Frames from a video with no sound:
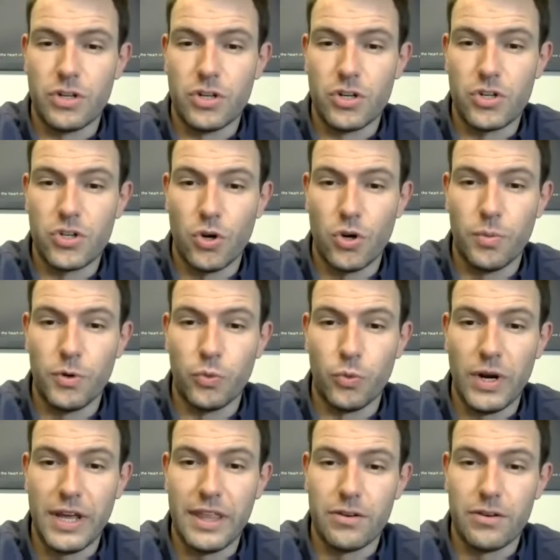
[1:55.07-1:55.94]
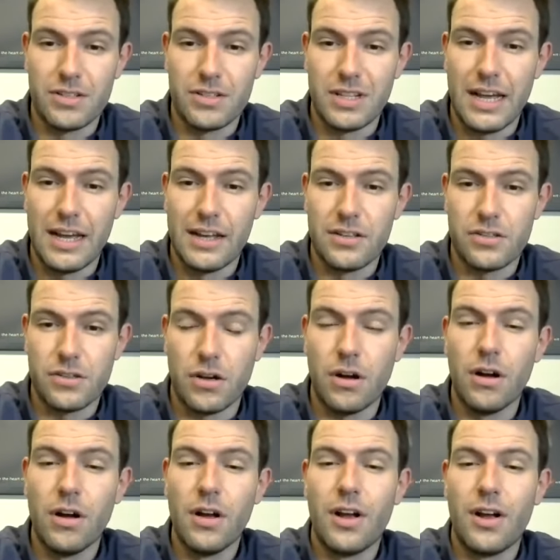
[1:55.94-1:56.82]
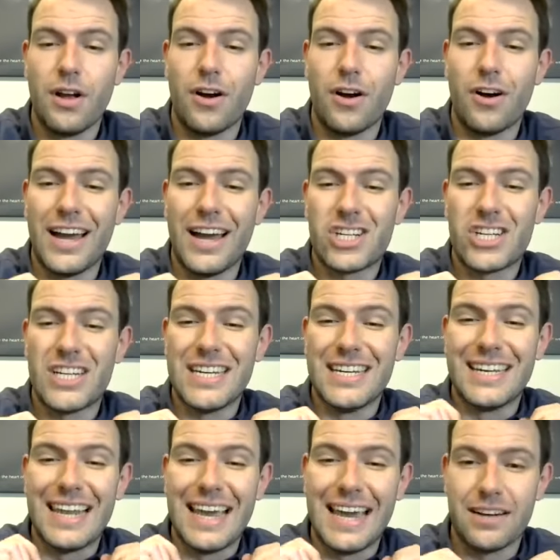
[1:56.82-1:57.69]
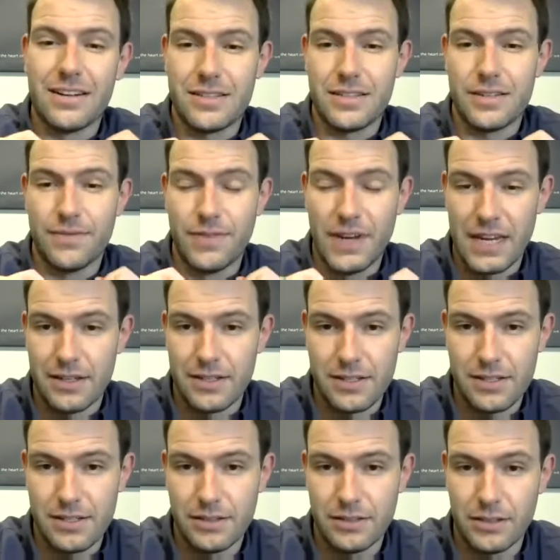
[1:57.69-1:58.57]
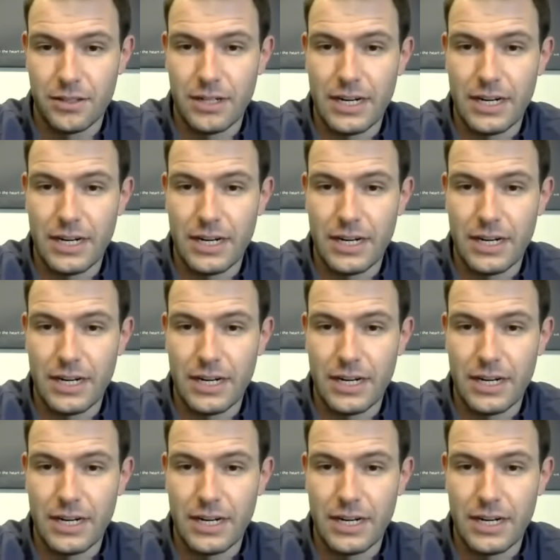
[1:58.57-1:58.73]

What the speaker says: to determine where those lines are actually land surveyors.